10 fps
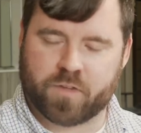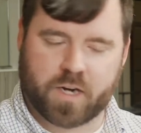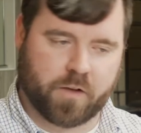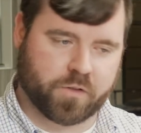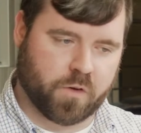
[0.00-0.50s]

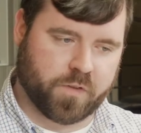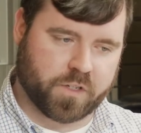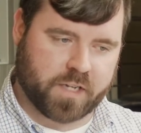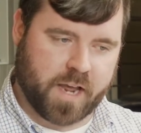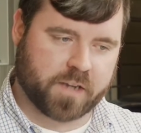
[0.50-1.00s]
denial
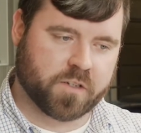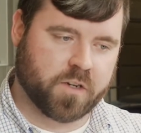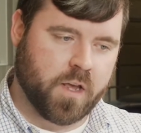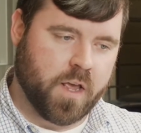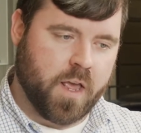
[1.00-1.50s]
service attacks.
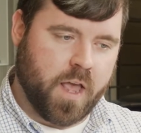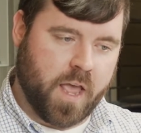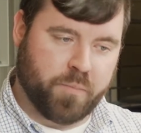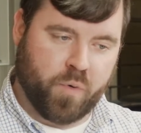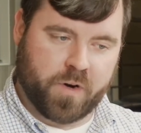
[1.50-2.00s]

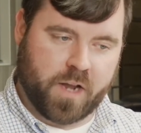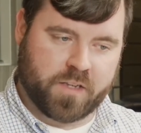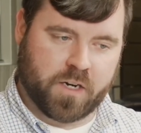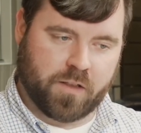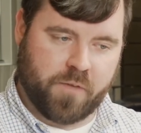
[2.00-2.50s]
And port
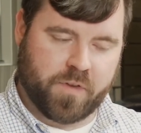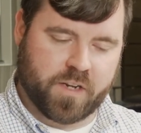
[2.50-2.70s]
1911